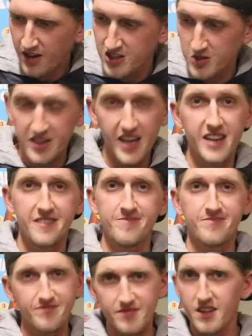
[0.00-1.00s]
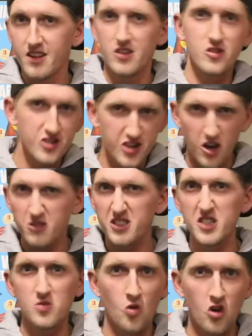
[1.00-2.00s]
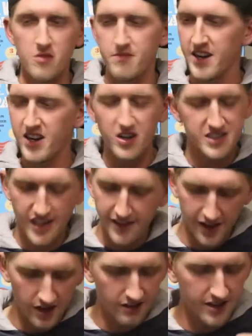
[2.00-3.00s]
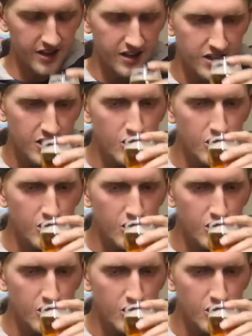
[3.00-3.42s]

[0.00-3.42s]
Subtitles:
So again, toasty, warm. I know I said that already.